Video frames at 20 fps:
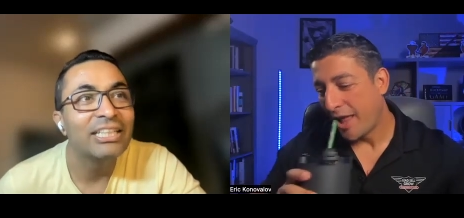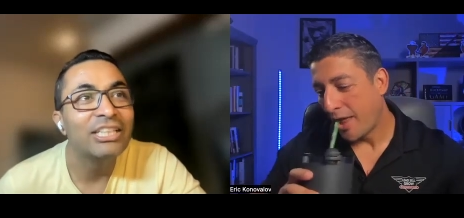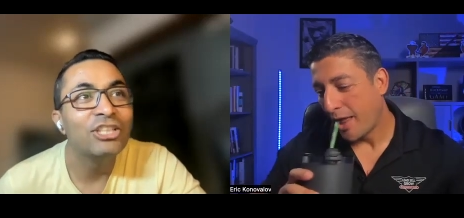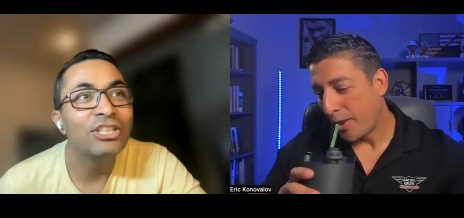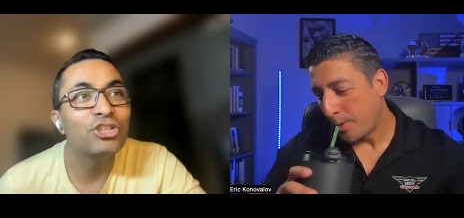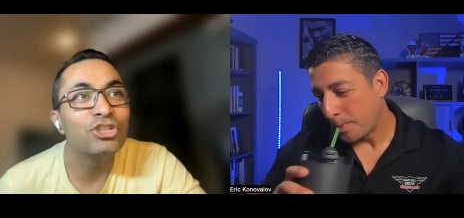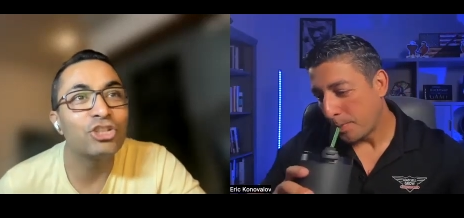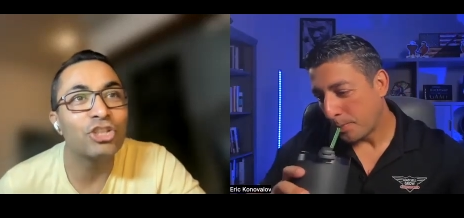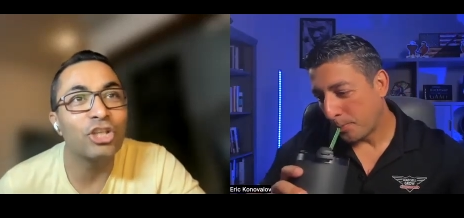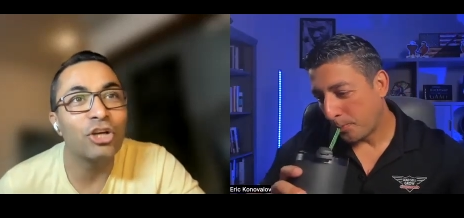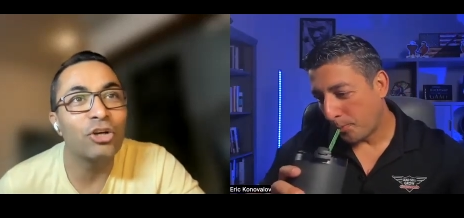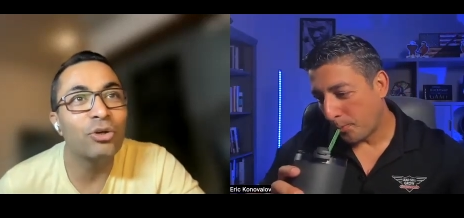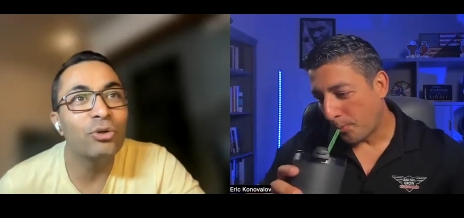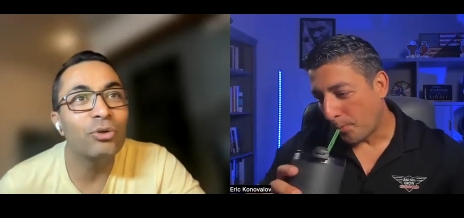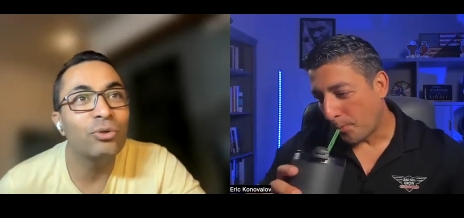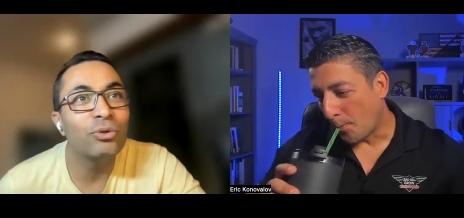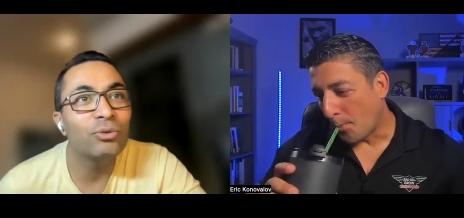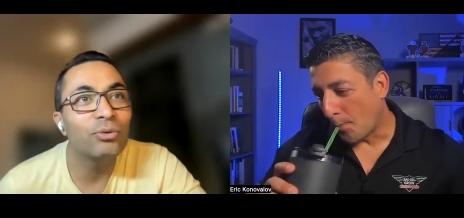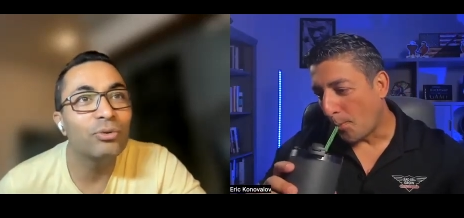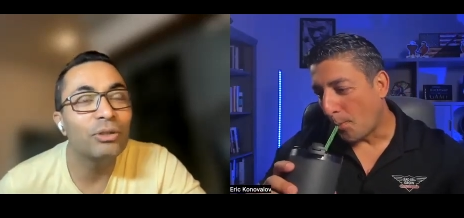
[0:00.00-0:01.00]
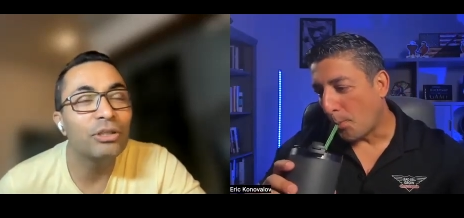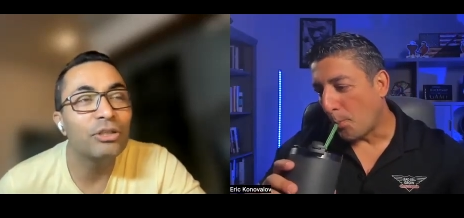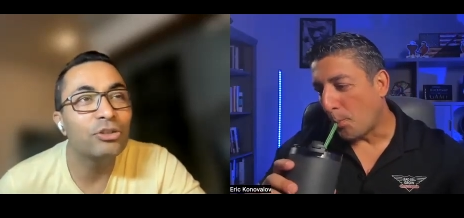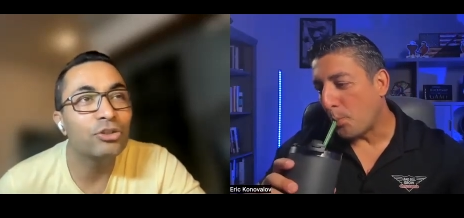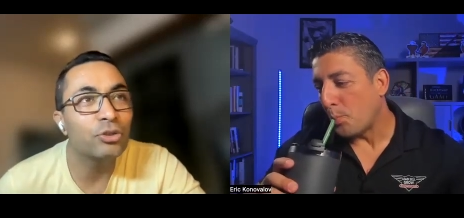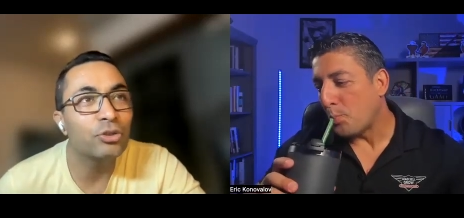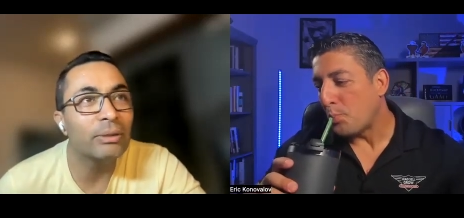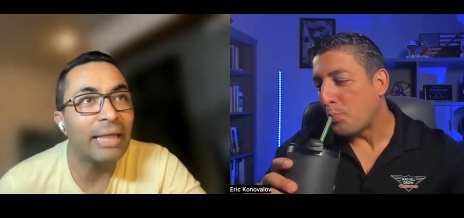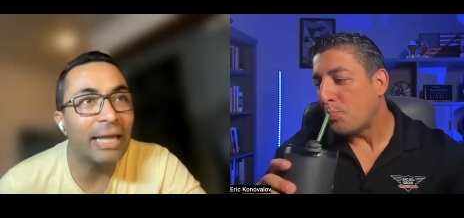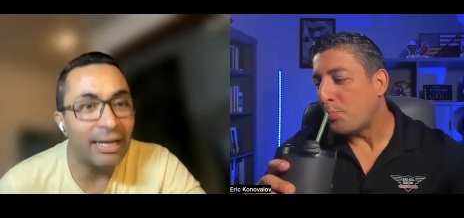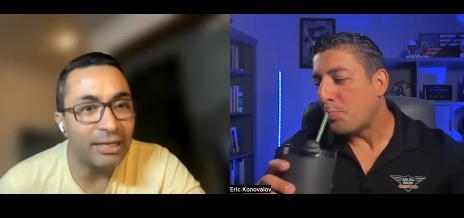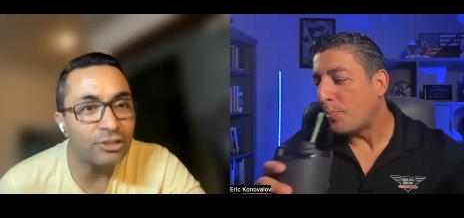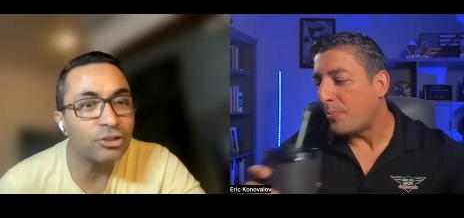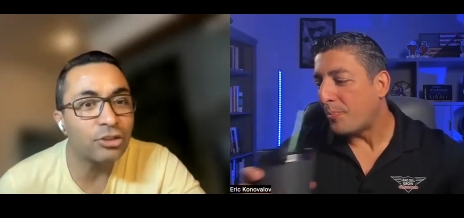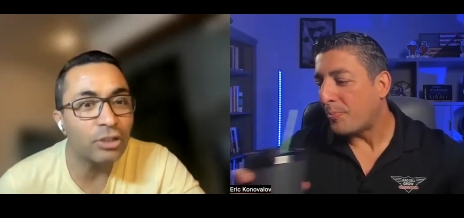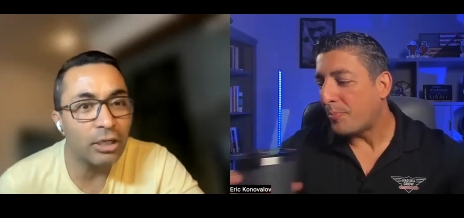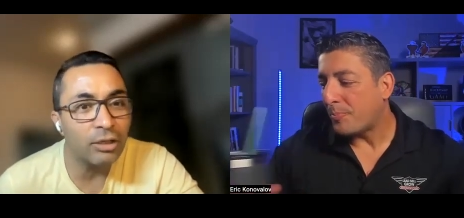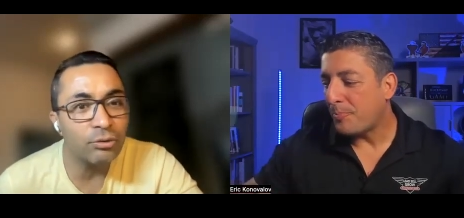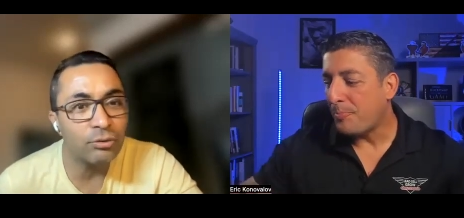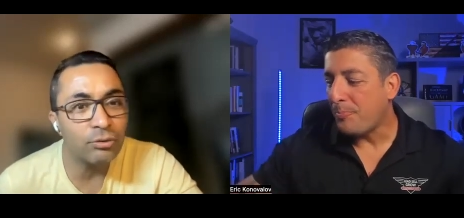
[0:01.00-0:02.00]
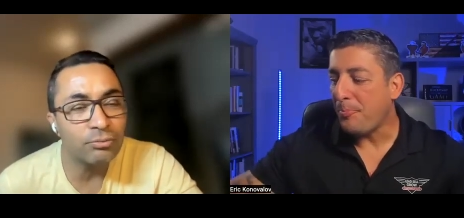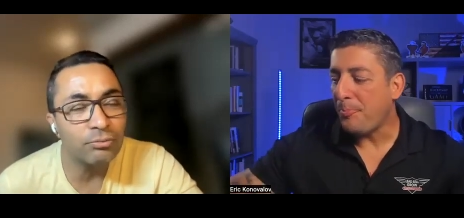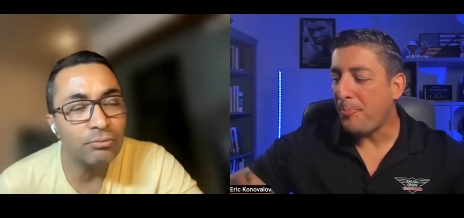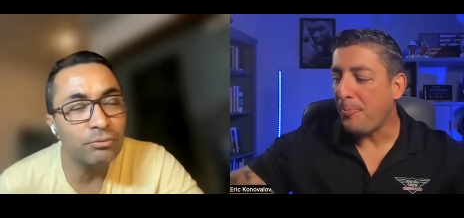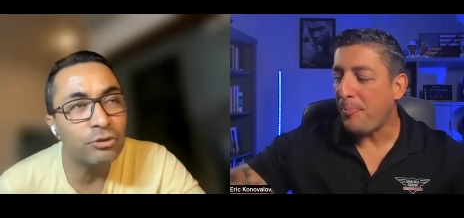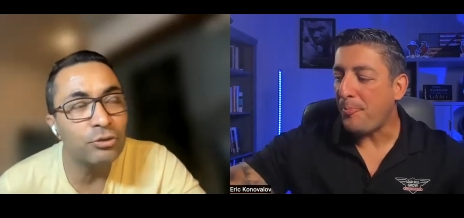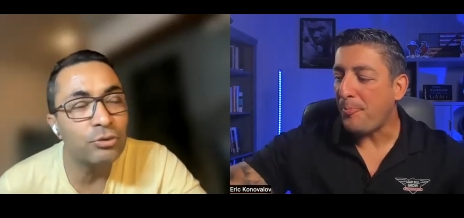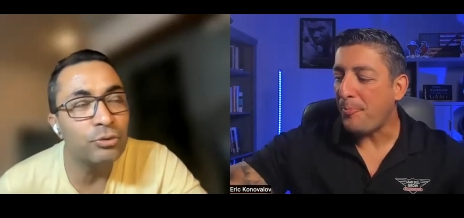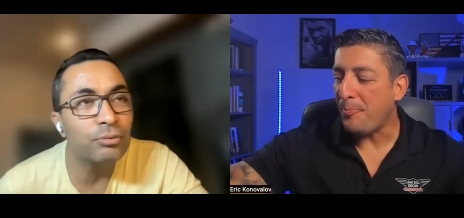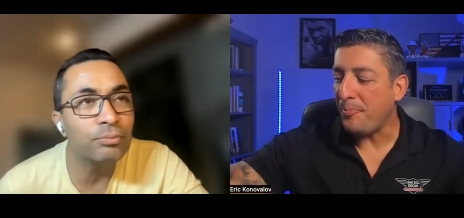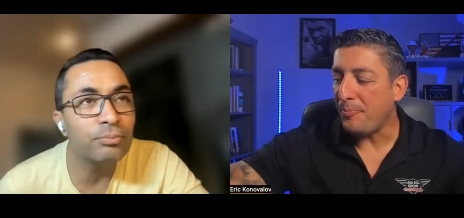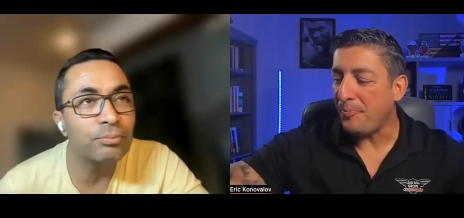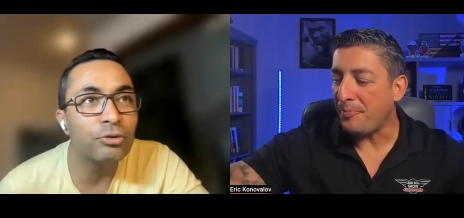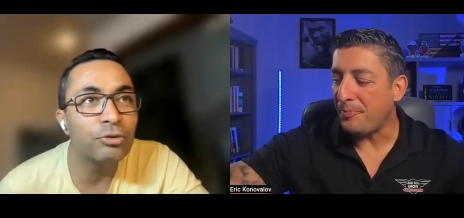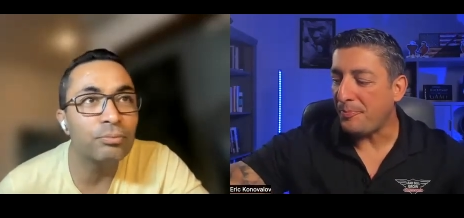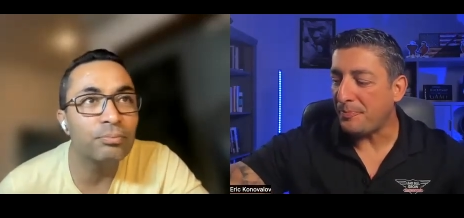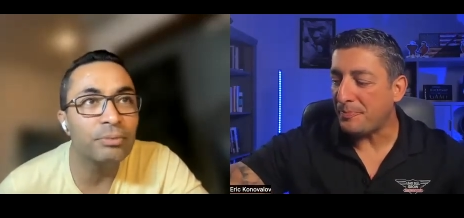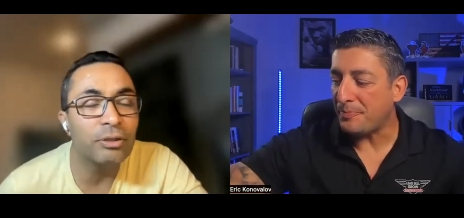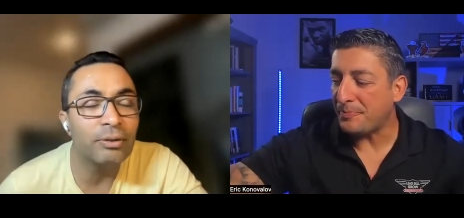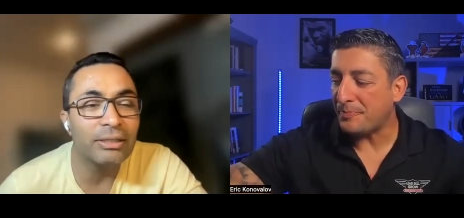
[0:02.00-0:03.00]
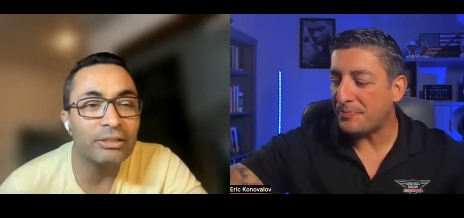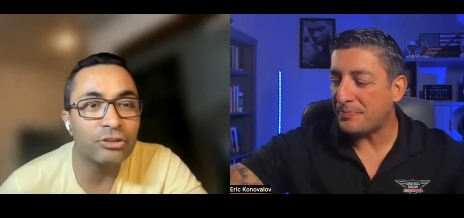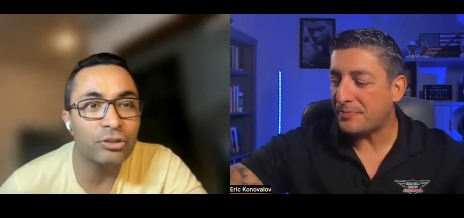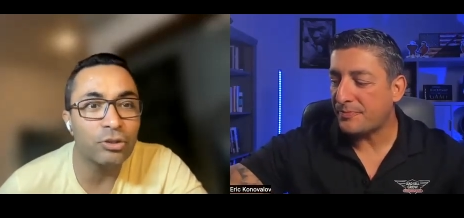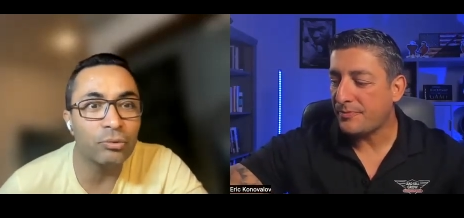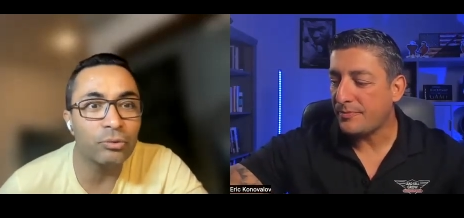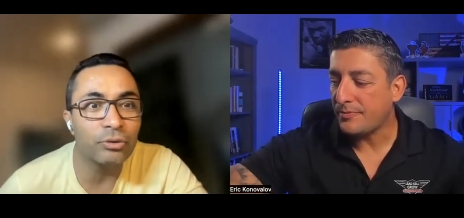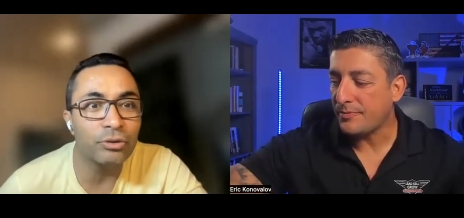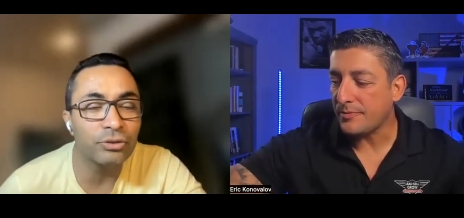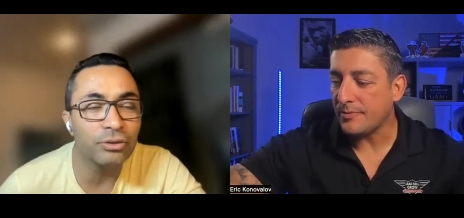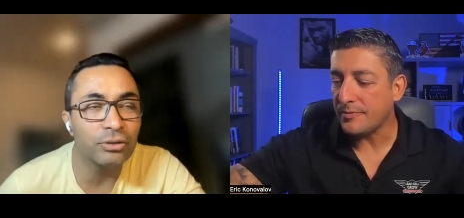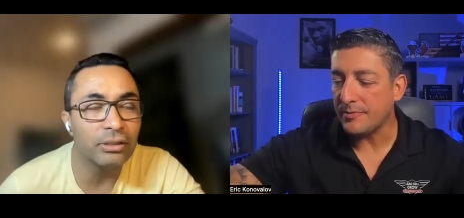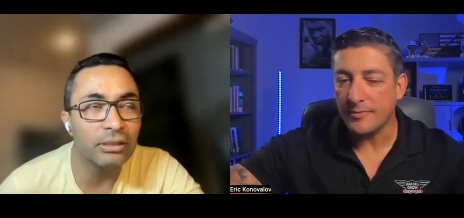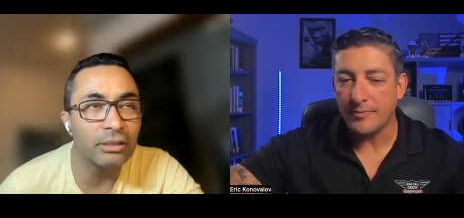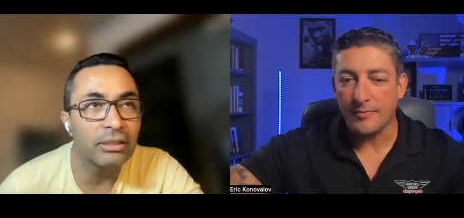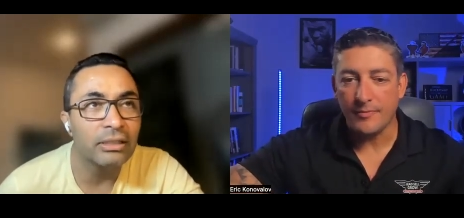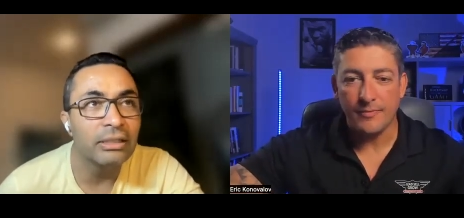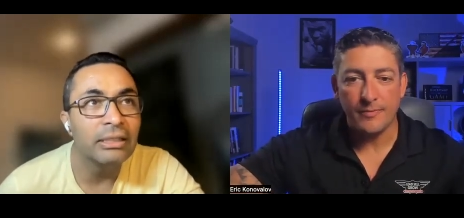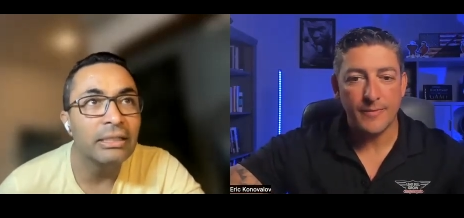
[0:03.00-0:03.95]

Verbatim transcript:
Speaker 1: so so that's how to to you know, answer your question.